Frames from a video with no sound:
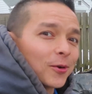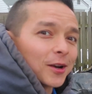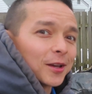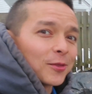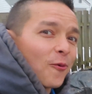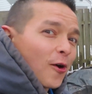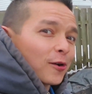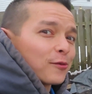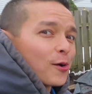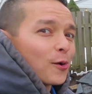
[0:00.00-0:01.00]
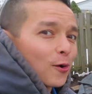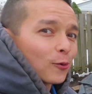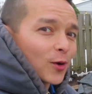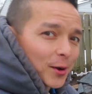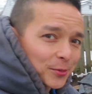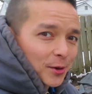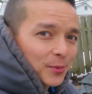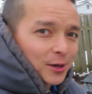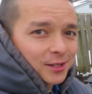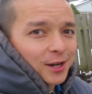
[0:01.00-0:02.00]
we're gonna get the waterfall all wrapped
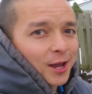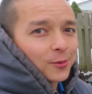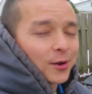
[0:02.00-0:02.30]
up here today.